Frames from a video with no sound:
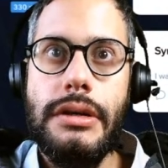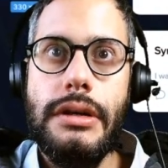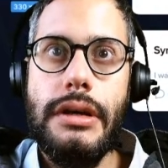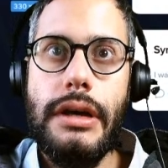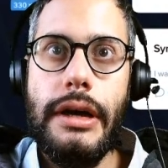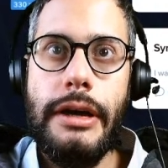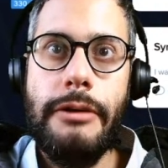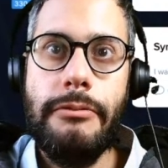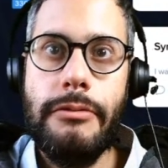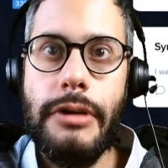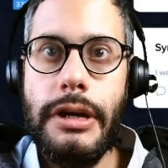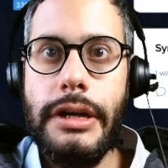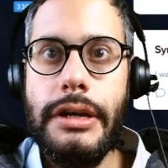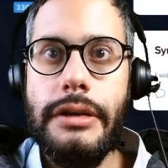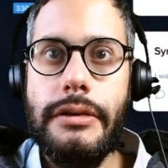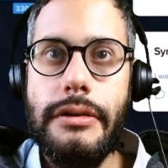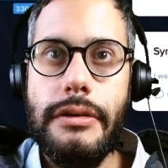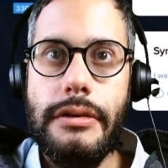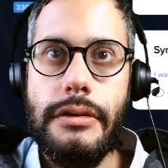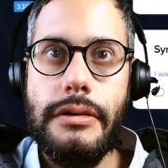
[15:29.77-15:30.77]
I write
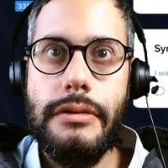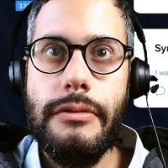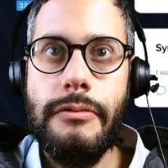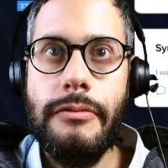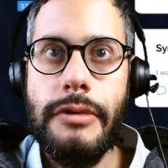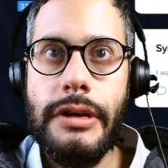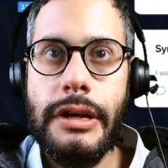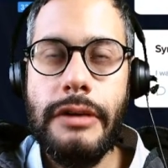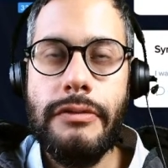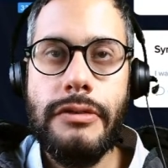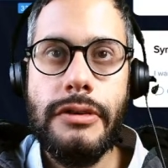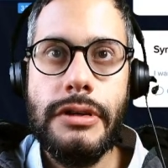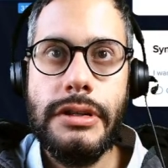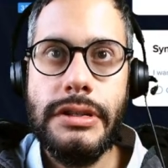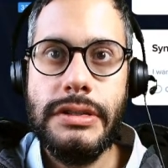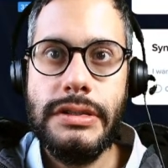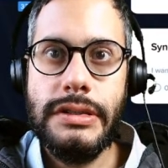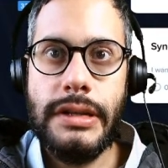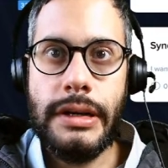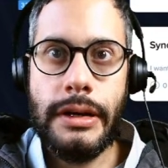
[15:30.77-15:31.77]
whatever it
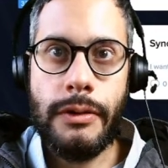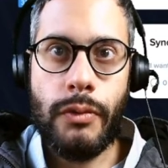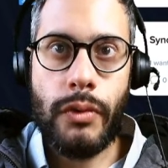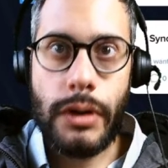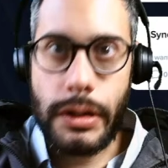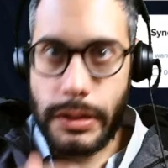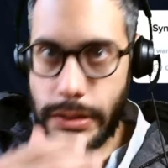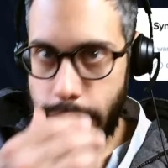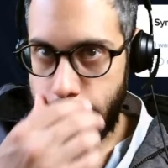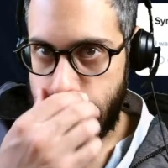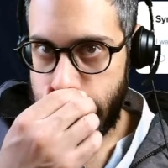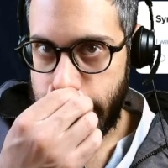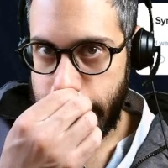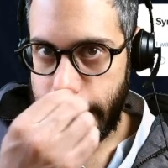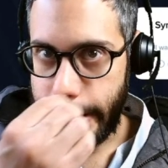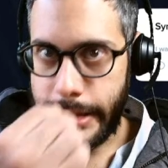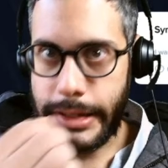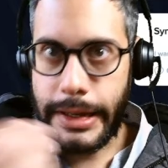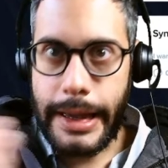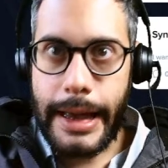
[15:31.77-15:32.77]
is that I want to see
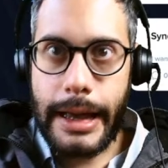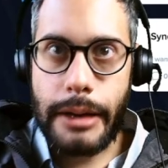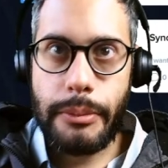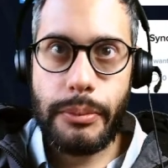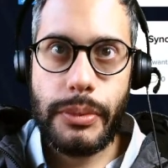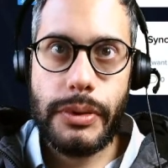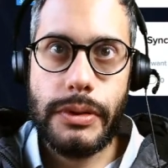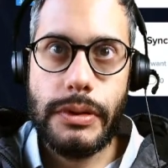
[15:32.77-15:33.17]
in the app.